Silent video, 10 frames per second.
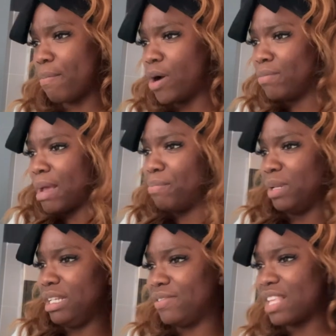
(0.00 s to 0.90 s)
about my
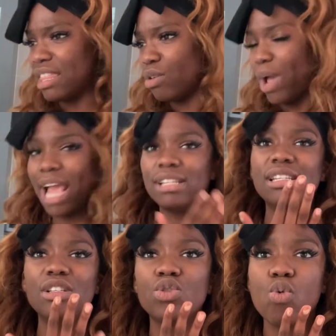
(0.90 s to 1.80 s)
beliefs and the way. I
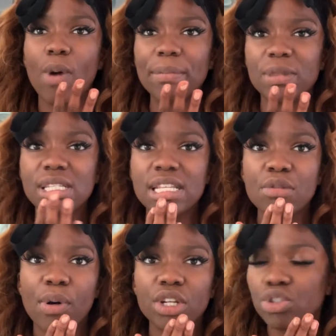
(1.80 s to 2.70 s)
need to wipe this nail
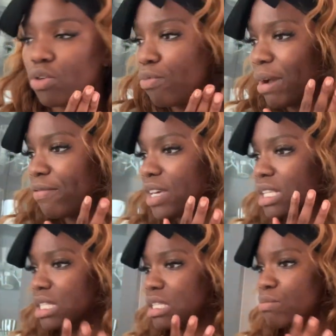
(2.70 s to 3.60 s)
polish off my
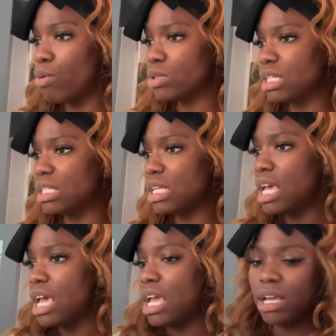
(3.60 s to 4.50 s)
fingers, this is important.
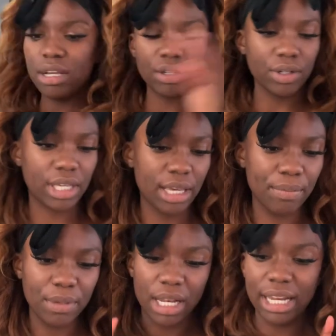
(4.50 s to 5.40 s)

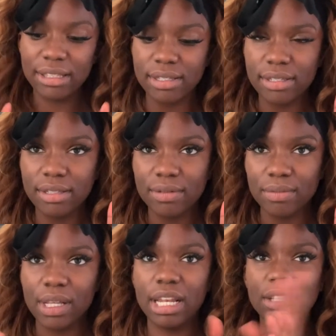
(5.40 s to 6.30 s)
Okay, let's,
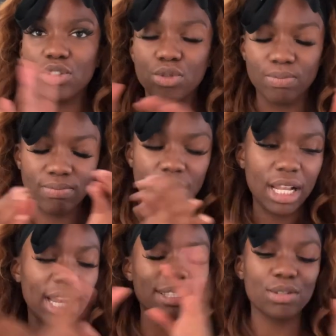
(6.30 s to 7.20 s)
let's,
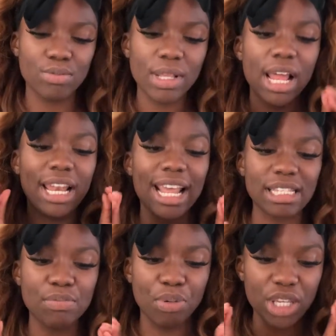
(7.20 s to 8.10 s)
let's,
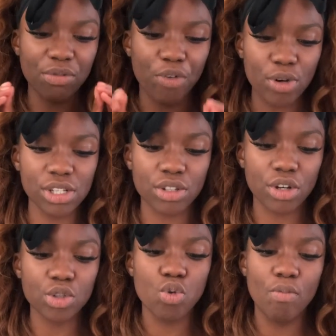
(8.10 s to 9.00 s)
let's be focused girls who